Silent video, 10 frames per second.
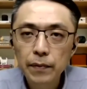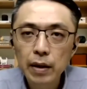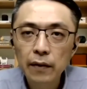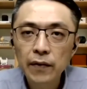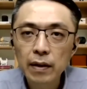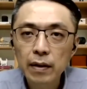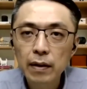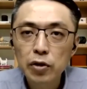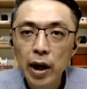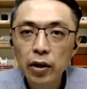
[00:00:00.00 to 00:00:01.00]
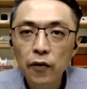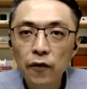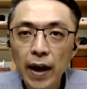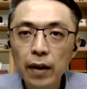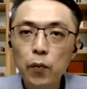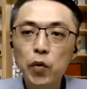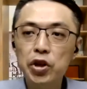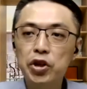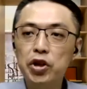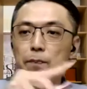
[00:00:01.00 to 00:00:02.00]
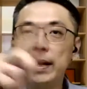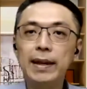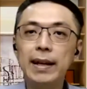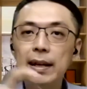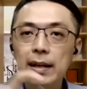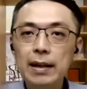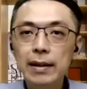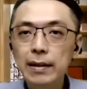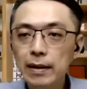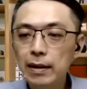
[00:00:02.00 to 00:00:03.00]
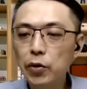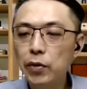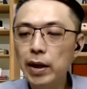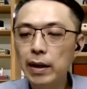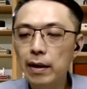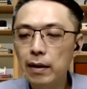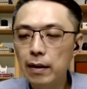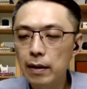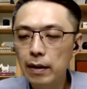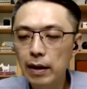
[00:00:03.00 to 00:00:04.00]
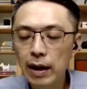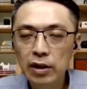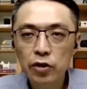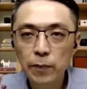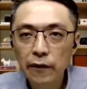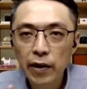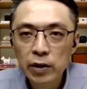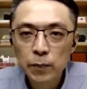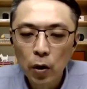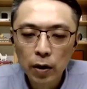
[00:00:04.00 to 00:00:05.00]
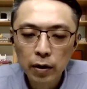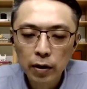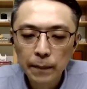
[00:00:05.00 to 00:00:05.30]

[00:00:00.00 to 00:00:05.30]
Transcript: even trying to find which particular unit, it has to be very spot on.